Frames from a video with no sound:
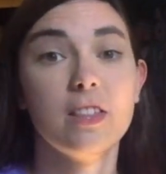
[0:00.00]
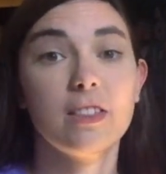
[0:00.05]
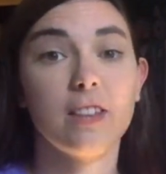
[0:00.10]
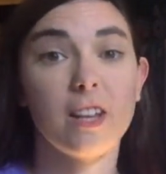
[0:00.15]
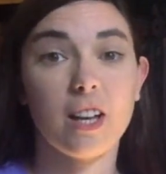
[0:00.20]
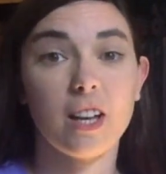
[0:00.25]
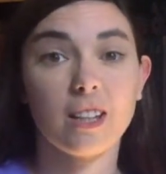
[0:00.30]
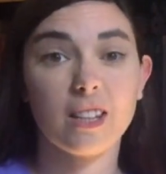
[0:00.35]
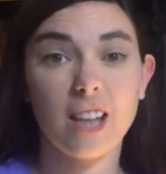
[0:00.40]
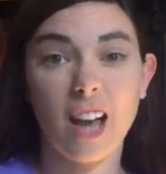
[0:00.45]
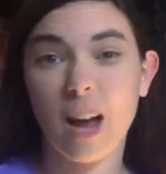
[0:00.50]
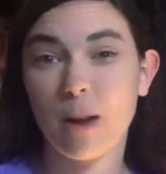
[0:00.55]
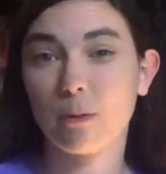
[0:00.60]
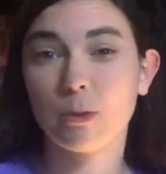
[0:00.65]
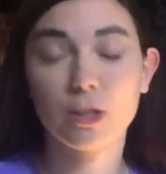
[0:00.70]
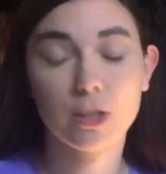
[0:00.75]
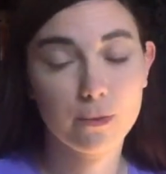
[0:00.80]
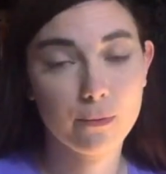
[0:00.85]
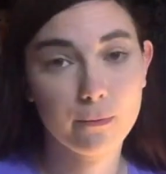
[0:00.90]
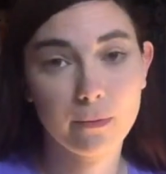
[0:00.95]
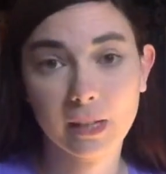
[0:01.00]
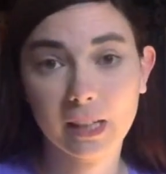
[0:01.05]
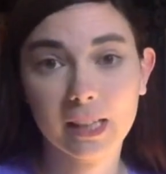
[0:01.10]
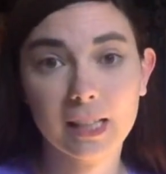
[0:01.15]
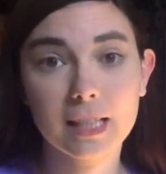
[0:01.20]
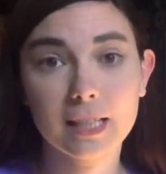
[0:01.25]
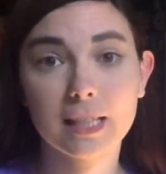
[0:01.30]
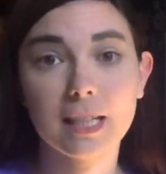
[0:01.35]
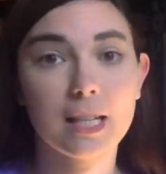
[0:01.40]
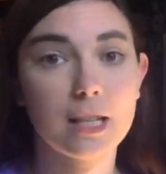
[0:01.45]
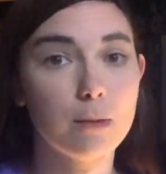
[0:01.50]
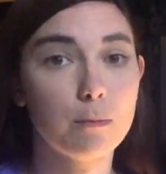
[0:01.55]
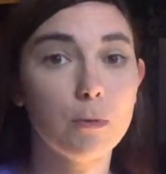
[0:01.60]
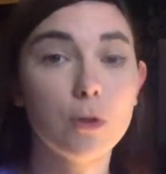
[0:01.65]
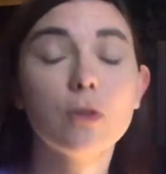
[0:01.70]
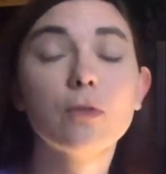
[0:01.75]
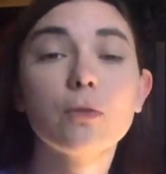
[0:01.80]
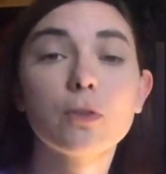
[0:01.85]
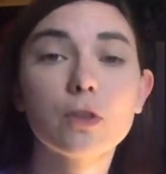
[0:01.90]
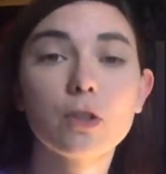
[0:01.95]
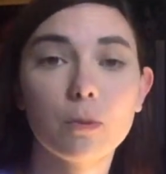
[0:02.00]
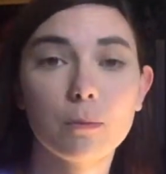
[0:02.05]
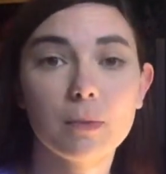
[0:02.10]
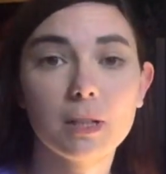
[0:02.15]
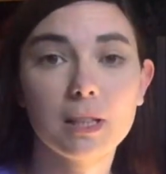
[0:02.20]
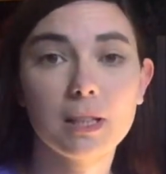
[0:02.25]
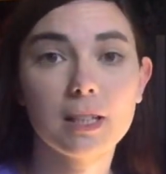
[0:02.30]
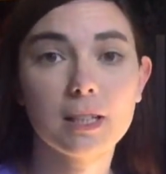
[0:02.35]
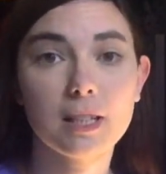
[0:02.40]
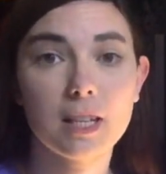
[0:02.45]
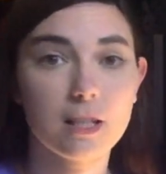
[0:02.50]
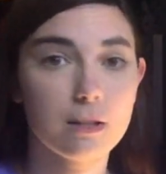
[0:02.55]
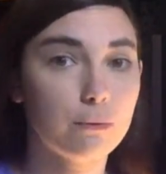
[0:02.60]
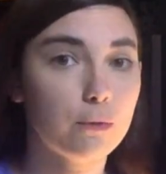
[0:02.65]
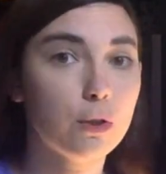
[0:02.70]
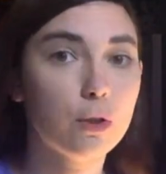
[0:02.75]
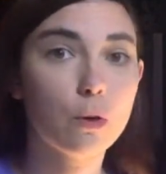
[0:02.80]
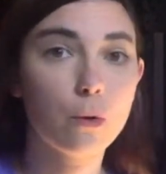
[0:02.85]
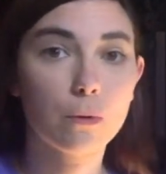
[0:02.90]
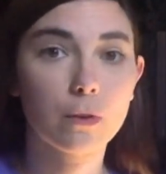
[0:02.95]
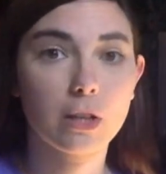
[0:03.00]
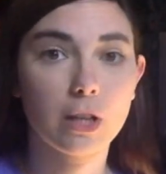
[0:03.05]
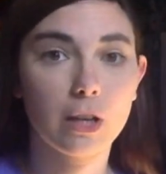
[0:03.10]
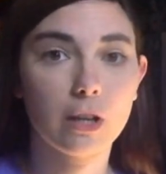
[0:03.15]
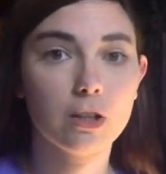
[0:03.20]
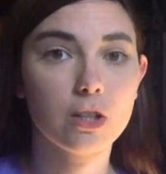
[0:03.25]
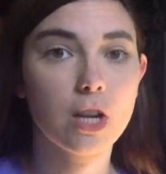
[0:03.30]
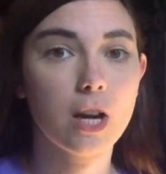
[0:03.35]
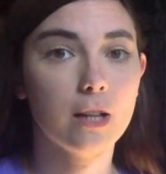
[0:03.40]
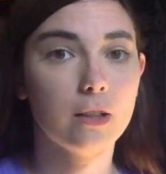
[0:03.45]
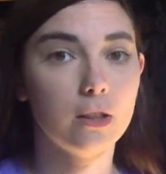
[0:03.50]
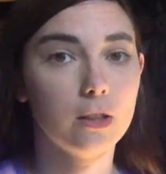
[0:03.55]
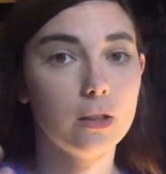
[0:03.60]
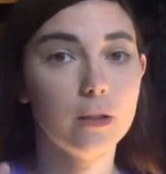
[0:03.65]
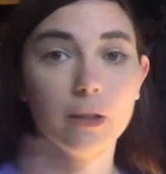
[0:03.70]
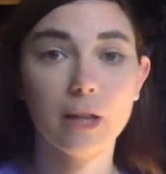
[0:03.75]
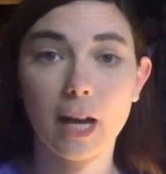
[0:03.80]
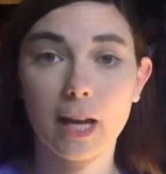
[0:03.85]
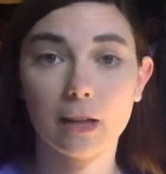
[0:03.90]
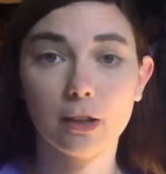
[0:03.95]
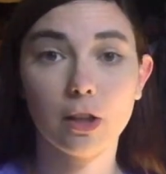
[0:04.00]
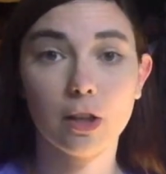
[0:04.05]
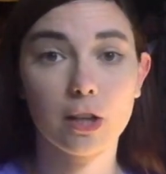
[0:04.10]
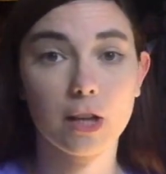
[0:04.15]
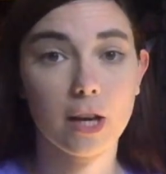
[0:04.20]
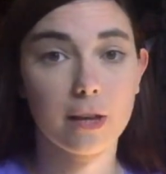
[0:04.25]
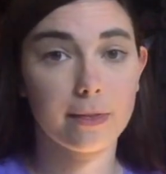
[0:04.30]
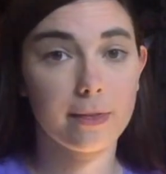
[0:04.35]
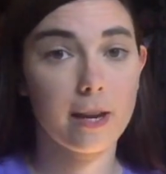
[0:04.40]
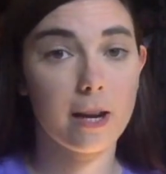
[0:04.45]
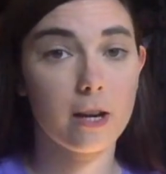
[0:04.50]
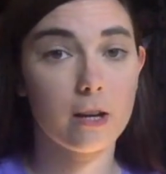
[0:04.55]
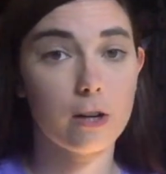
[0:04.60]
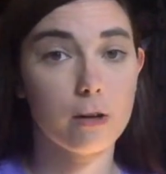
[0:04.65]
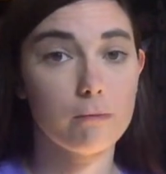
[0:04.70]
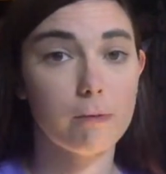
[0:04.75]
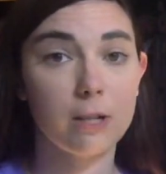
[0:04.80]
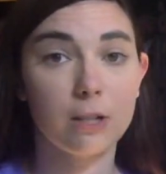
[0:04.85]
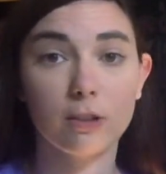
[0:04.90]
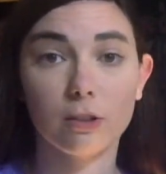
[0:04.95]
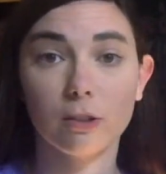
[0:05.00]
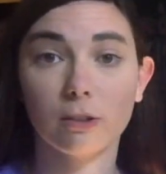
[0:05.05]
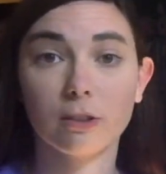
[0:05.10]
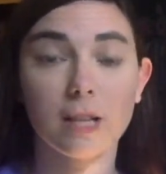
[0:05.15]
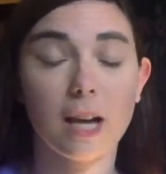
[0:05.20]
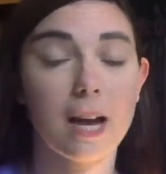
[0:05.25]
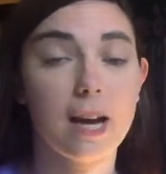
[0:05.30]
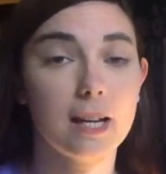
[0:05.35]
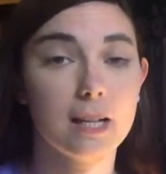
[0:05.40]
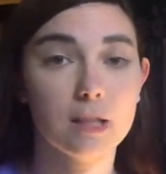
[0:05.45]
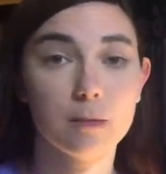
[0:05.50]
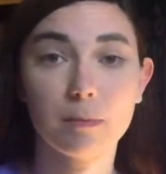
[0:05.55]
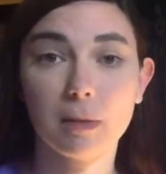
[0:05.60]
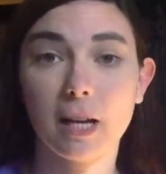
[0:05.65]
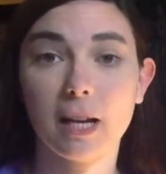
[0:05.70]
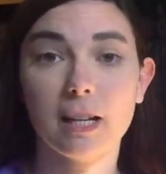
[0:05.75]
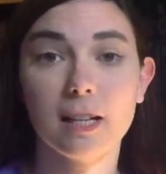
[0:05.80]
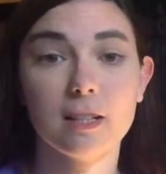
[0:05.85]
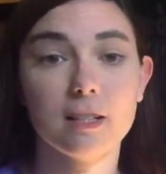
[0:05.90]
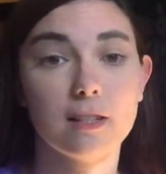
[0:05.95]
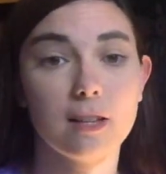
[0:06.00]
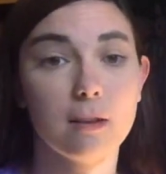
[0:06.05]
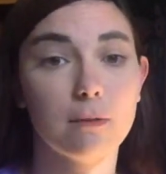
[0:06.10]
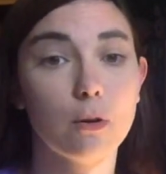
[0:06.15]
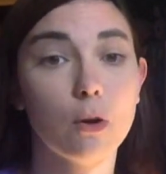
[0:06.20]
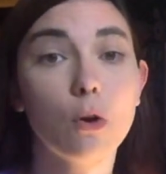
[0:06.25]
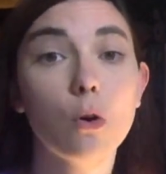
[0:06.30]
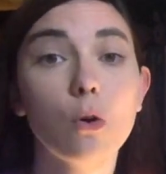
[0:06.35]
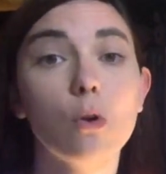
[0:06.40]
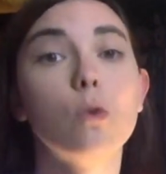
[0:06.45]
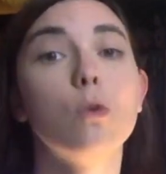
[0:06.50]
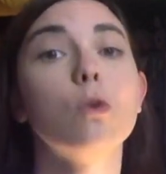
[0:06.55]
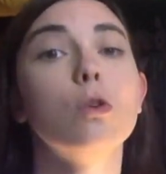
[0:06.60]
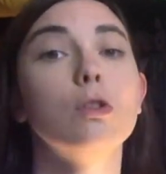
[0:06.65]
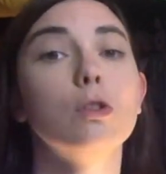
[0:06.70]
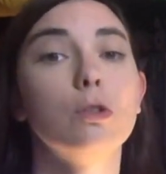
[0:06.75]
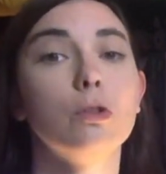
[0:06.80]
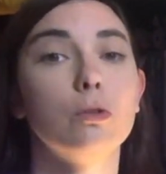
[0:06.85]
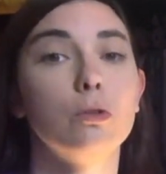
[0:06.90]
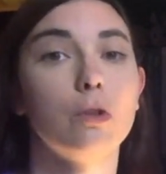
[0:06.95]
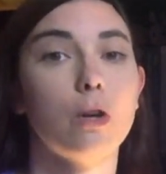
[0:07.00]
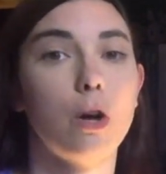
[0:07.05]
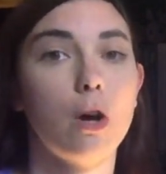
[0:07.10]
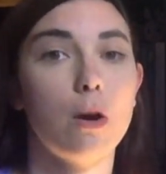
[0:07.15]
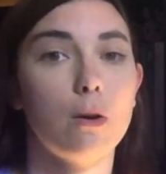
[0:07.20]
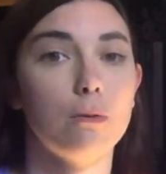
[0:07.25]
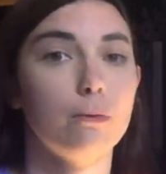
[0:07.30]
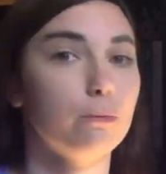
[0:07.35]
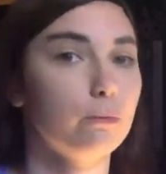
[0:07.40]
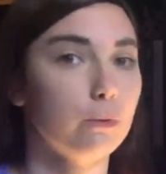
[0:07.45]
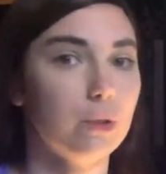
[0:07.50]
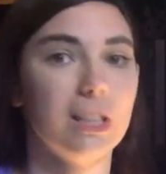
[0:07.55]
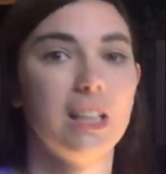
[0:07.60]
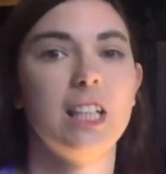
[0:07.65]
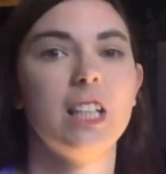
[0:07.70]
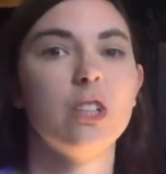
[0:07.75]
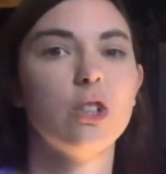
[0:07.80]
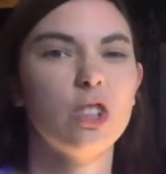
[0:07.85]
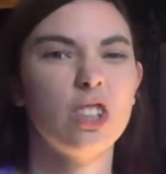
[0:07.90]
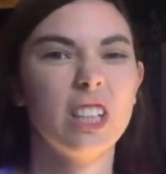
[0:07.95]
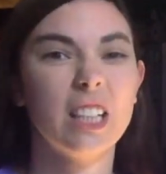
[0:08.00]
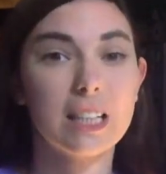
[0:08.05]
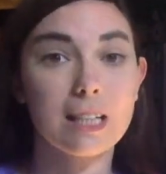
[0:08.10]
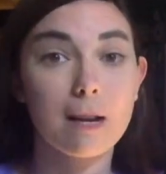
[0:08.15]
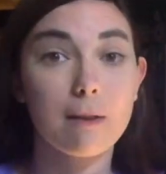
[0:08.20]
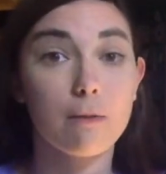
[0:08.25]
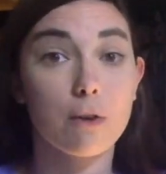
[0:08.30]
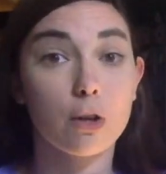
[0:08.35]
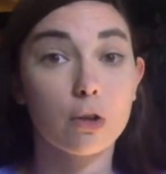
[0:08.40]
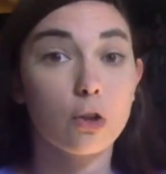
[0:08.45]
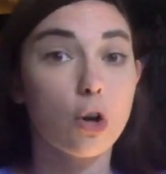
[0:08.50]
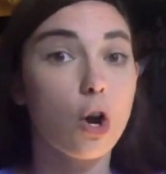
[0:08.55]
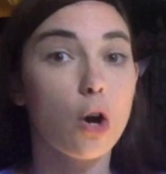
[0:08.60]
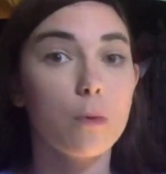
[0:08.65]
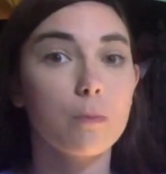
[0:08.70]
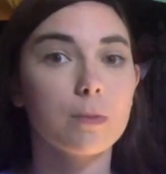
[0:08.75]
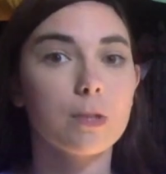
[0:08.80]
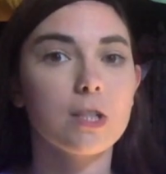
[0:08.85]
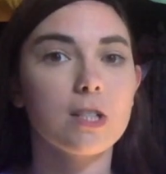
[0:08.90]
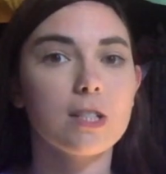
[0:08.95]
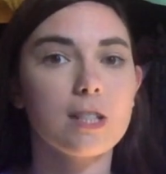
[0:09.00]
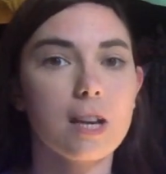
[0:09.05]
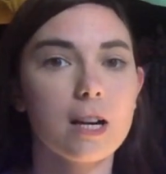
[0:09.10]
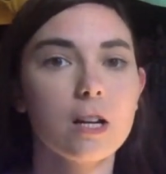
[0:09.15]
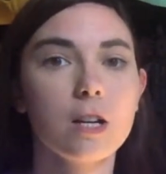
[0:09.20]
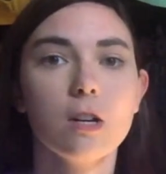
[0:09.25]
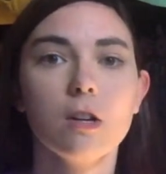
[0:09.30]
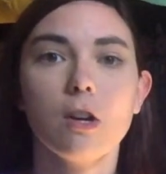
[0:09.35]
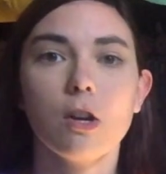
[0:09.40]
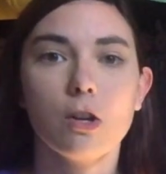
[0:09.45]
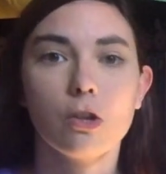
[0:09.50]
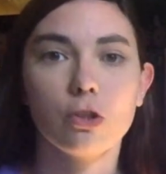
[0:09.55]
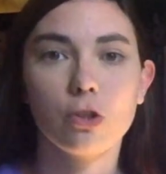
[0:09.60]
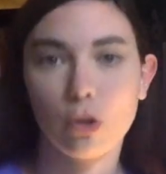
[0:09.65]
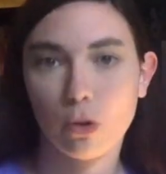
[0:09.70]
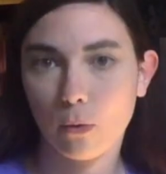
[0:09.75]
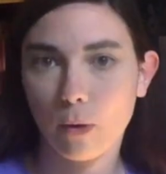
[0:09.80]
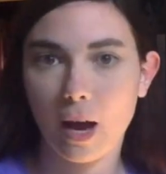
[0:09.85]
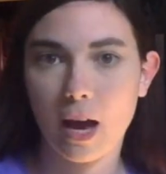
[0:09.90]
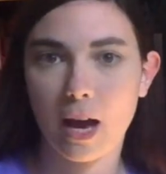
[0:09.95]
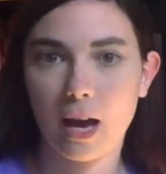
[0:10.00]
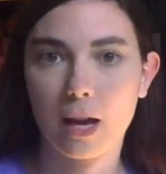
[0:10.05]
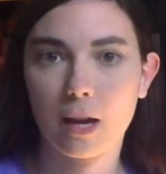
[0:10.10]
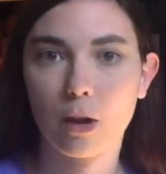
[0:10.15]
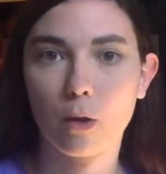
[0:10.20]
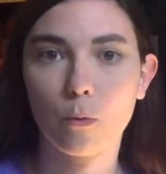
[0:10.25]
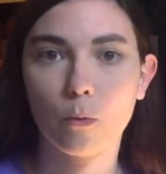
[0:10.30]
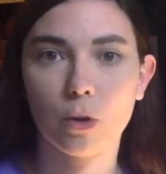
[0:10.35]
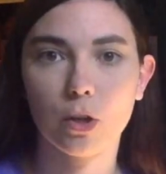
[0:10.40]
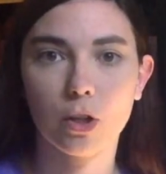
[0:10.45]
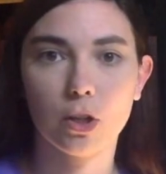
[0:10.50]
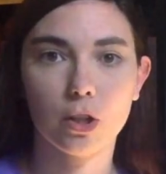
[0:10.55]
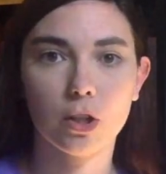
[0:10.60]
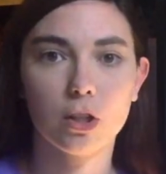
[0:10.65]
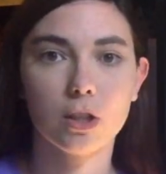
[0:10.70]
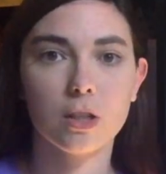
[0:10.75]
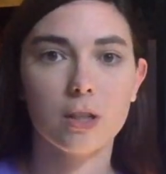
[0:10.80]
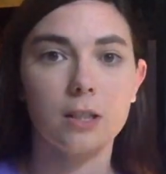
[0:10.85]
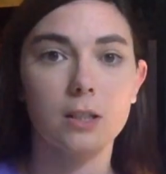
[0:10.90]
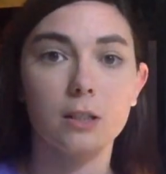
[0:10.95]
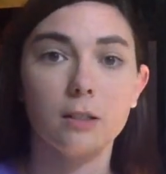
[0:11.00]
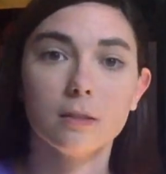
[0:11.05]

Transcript: that I was just feeling in the mood for something like this, if you go over to their channel and look at their original tags playlist, they have a whole load of really good and diverse options there. So I would